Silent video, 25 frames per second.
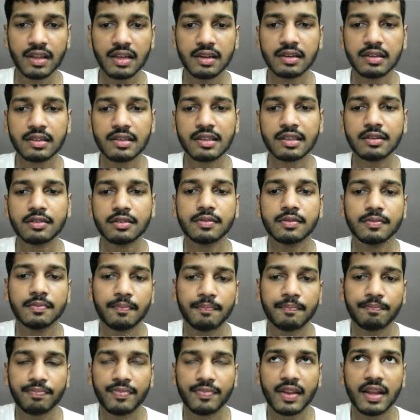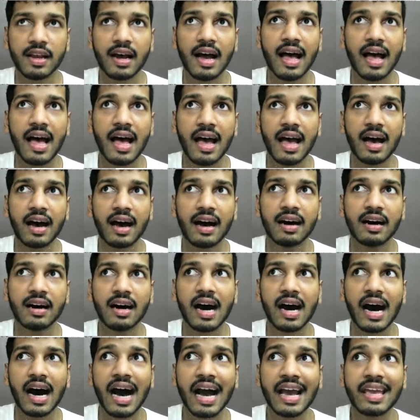So
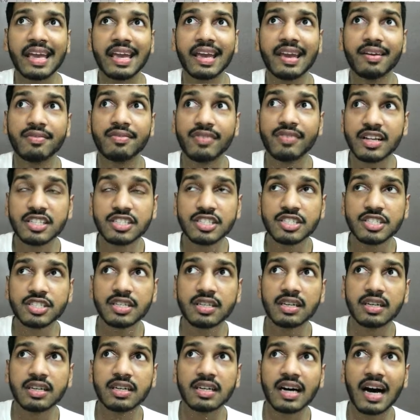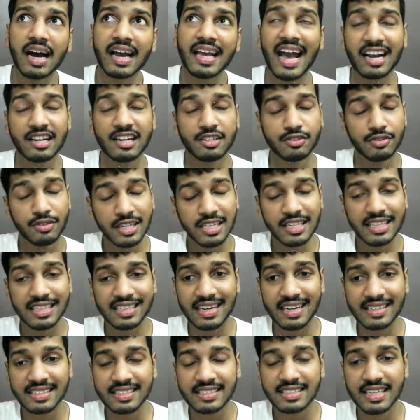I actually
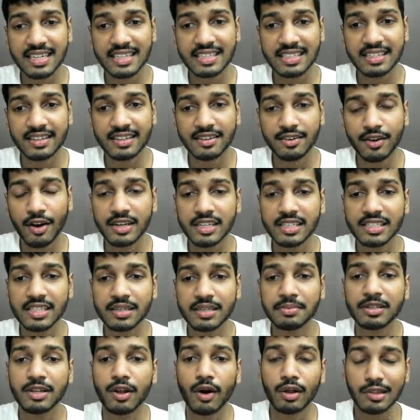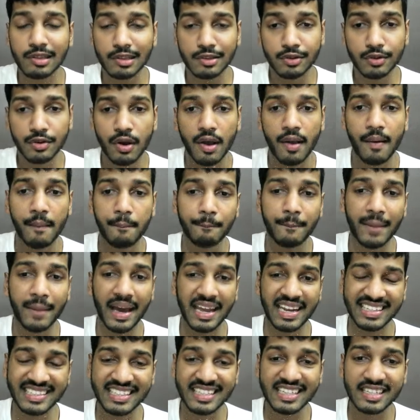started collecting raw data, but also
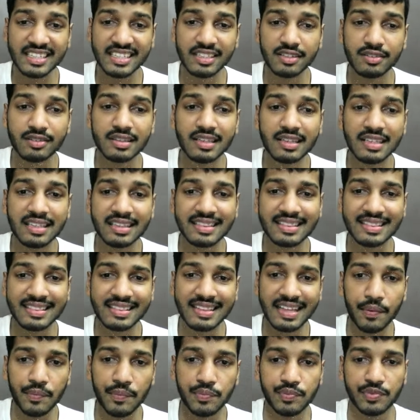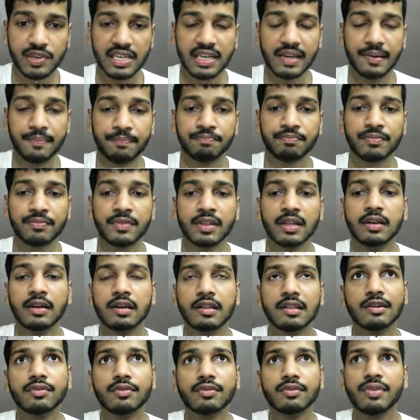managing it on the same way.
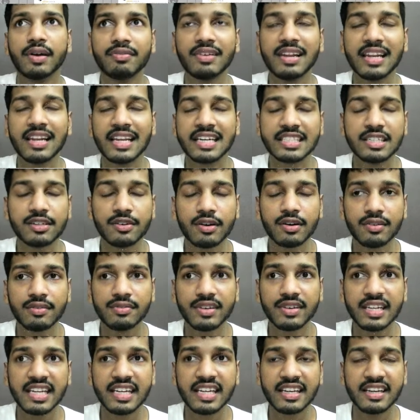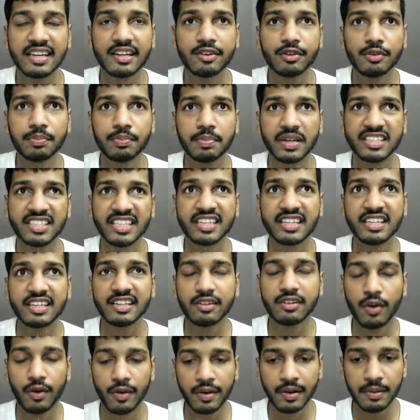So when we later on we needed to present
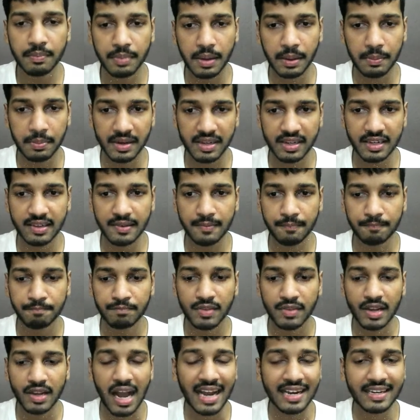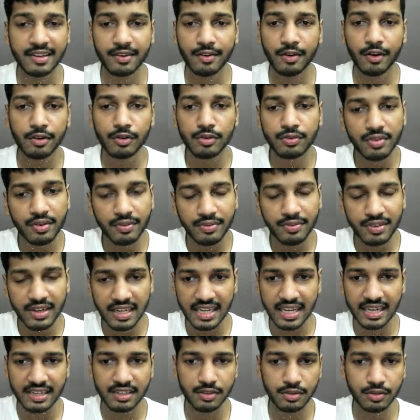it on a PPT, I did not know we will
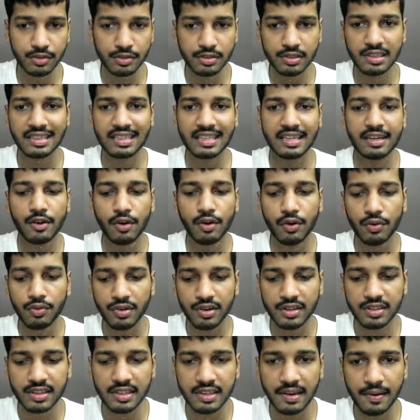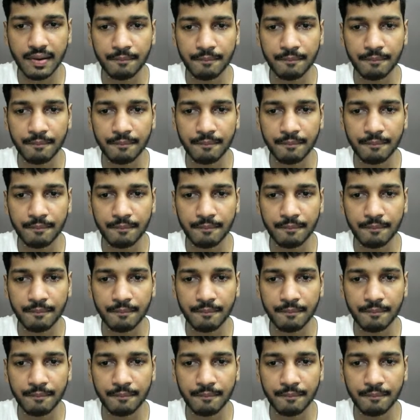get to see over there,